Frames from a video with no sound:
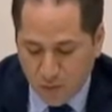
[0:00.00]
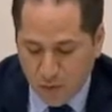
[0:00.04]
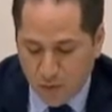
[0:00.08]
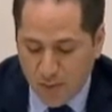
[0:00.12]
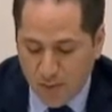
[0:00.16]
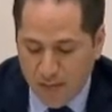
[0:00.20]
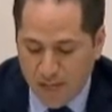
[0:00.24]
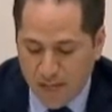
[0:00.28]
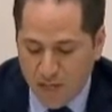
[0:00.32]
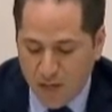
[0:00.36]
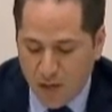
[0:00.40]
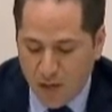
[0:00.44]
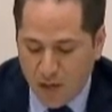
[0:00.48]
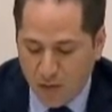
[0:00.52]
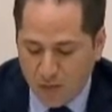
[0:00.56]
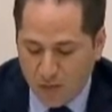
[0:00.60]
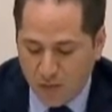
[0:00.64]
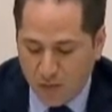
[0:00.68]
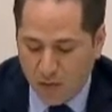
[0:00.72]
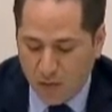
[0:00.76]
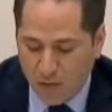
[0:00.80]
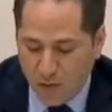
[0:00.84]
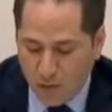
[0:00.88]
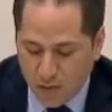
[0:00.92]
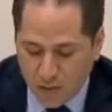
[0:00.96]
for many
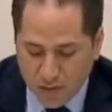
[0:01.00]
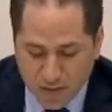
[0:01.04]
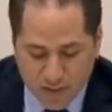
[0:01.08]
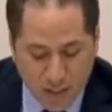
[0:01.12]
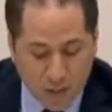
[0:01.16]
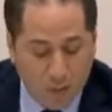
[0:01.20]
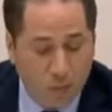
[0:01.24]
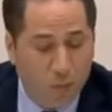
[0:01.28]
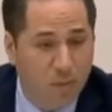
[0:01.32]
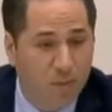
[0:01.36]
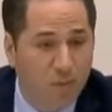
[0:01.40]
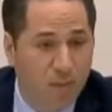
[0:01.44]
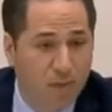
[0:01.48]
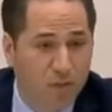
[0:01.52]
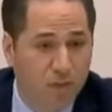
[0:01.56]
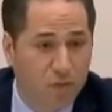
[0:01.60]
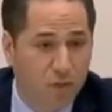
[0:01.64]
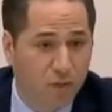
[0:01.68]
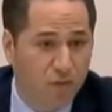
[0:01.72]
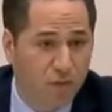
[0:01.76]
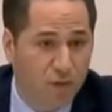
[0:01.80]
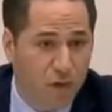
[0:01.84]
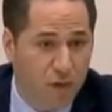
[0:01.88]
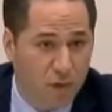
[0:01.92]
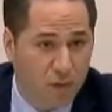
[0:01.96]
other girls and women
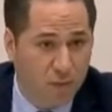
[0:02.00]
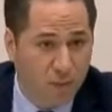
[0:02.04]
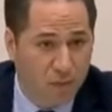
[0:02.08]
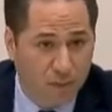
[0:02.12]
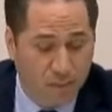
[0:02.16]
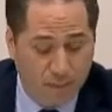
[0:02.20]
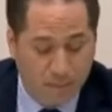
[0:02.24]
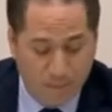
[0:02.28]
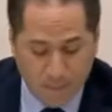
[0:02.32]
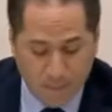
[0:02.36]
to follow.